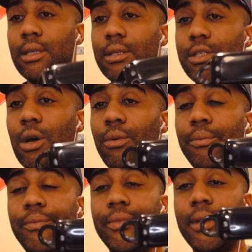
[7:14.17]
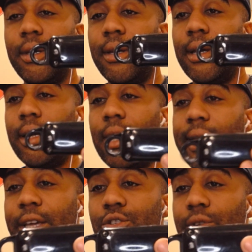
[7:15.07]
So
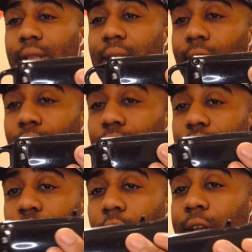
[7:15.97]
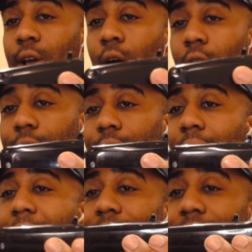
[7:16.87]
entry level, starting off,
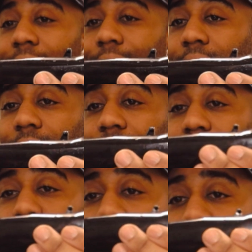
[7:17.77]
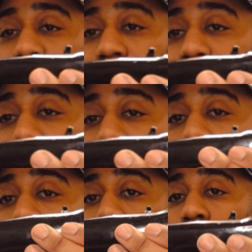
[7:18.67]
I definitely suggest
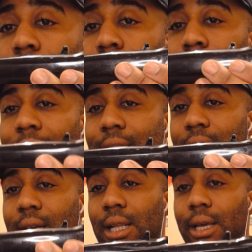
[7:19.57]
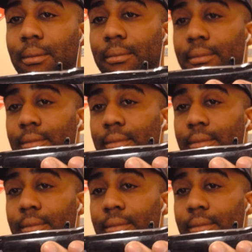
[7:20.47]
a Wahl magic clip.